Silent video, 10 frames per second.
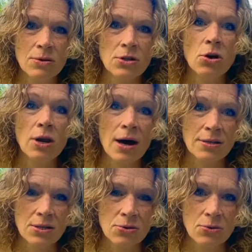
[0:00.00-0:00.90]
your
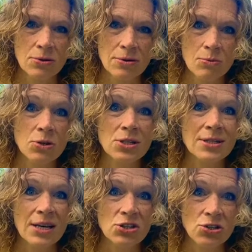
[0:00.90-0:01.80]
last thought, what does
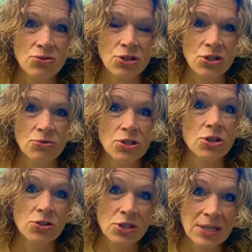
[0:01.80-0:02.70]
that do to you, to
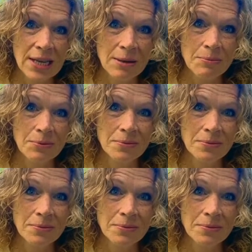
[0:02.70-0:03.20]
your sleep,